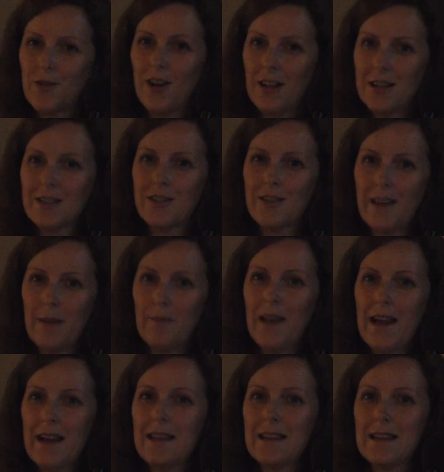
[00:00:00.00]
you culture them
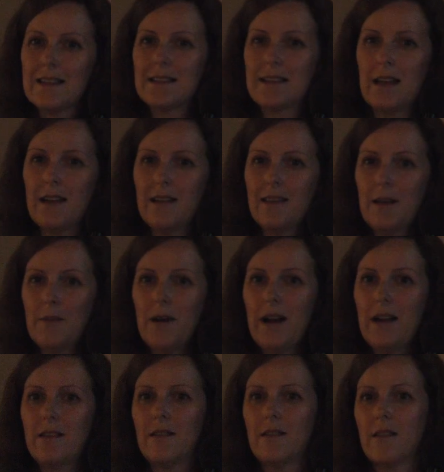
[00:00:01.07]
like this, they
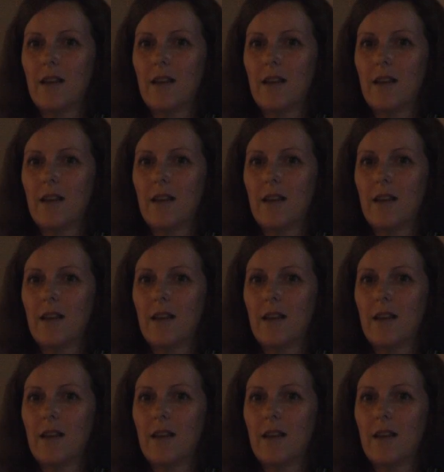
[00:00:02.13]
might